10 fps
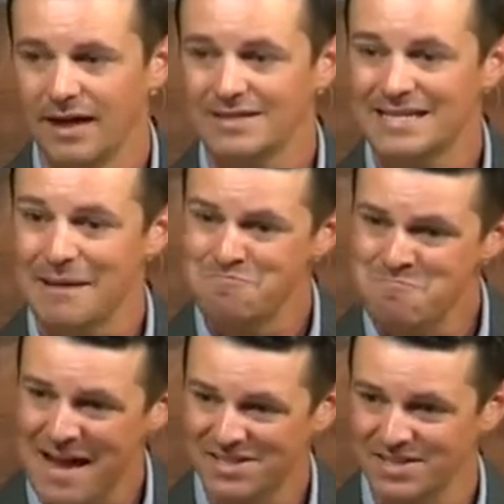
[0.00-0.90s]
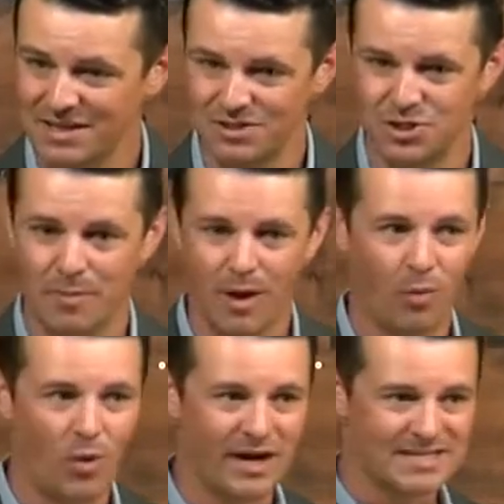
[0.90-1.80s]
It is a message
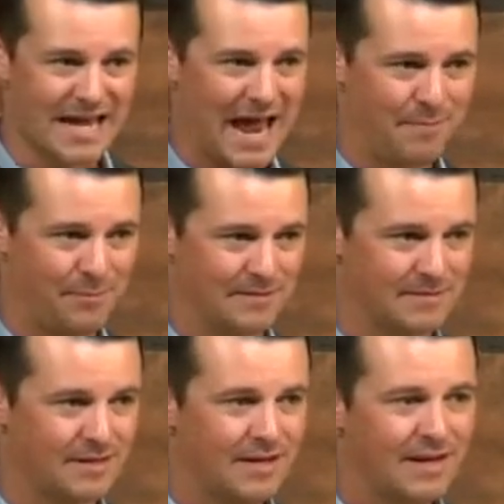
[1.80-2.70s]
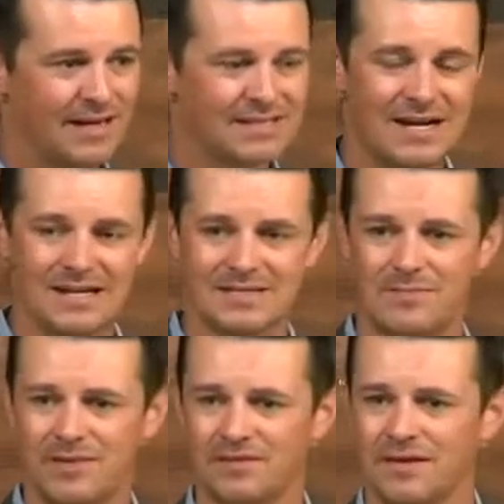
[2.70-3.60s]
about what has happened. It's not
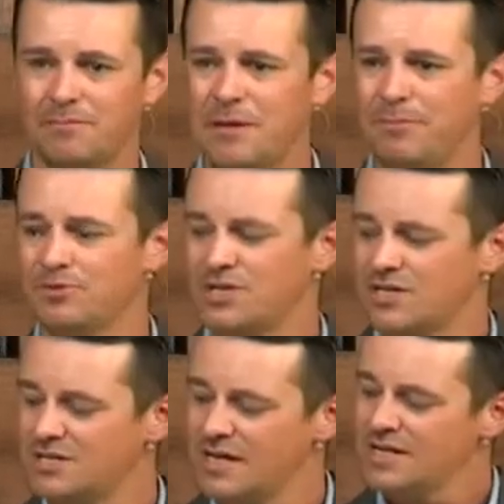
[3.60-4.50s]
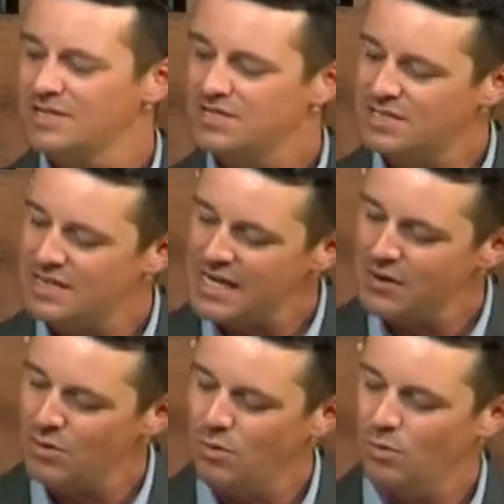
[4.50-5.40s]
something that people just
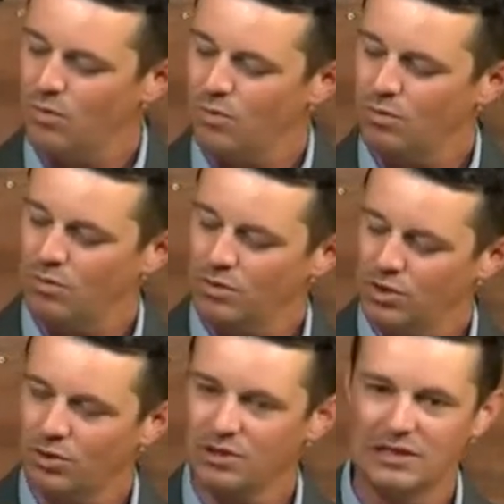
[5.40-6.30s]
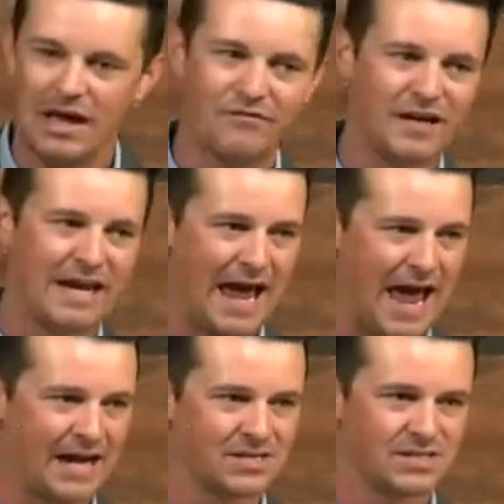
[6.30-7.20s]
see your loving
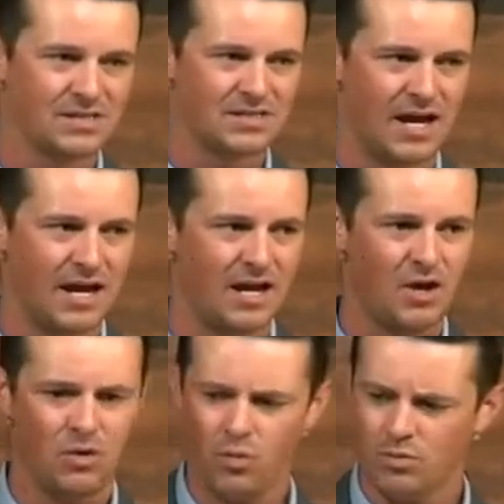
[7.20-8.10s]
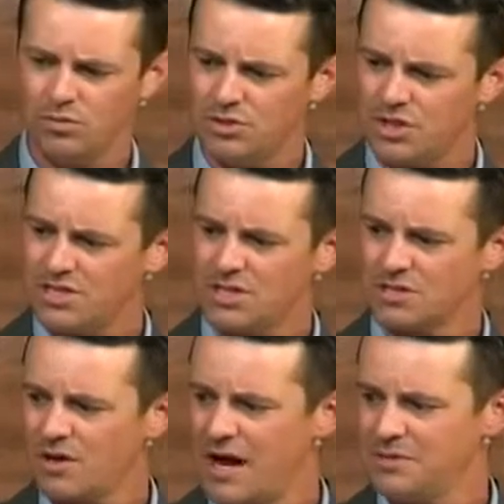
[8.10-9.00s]
acts and say,
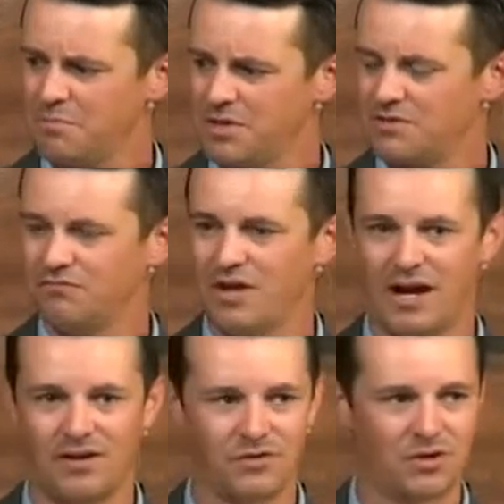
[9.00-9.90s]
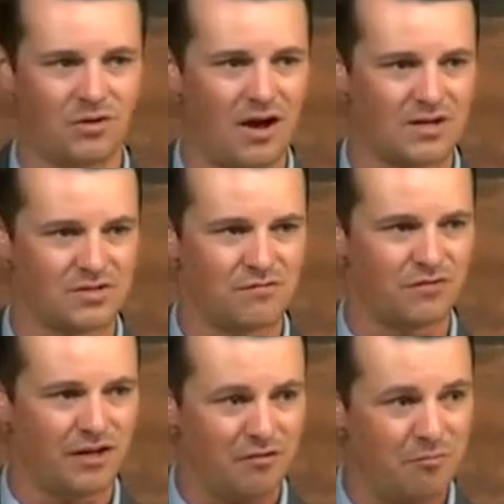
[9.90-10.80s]
Jesus Christ must have died on the cross to
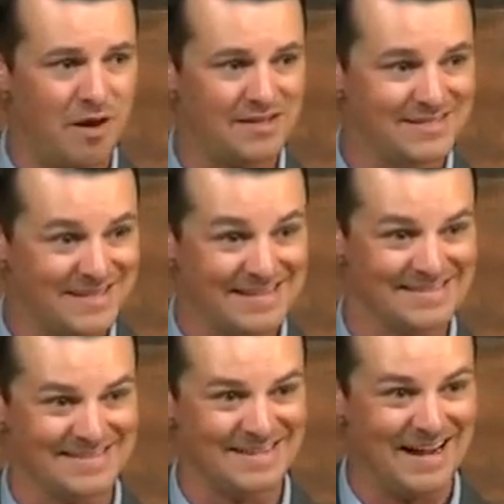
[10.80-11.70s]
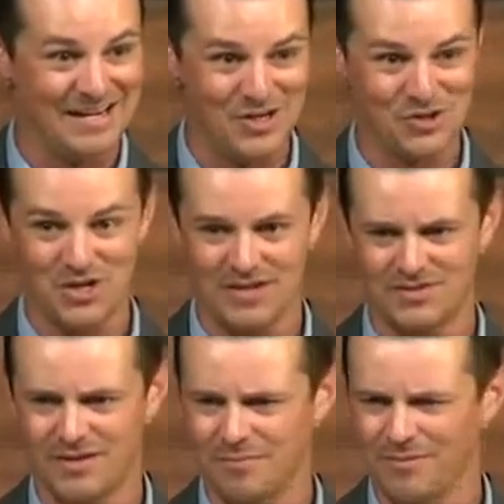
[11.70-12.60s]
forgive my sins. I need to
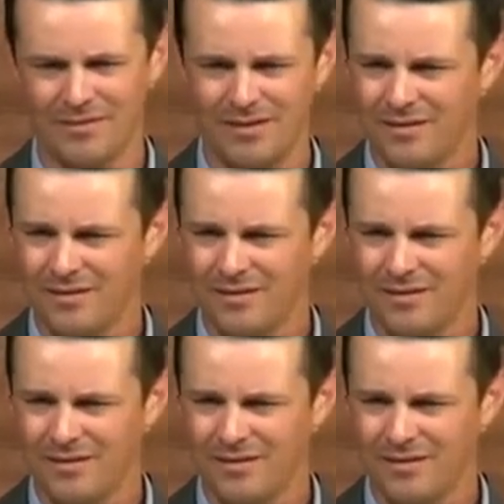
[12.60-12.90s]
trust him.